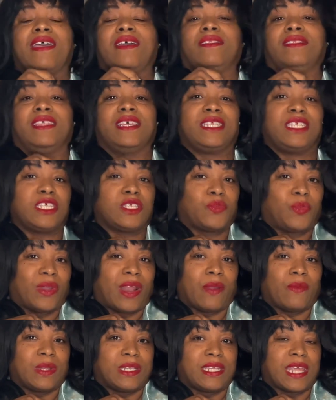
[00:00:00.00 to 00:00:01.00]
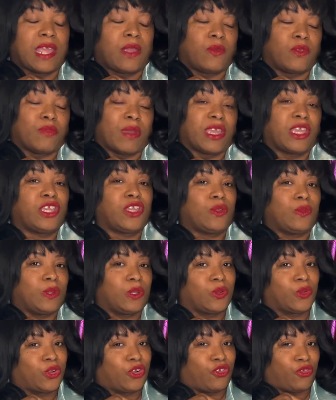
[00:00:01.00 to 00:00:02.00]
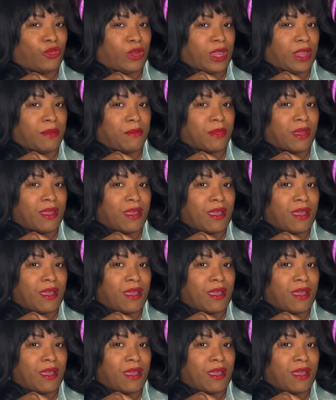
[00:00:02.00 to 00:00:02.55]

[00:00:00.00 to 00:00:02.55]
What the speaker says: This is what I would take with my cute little cream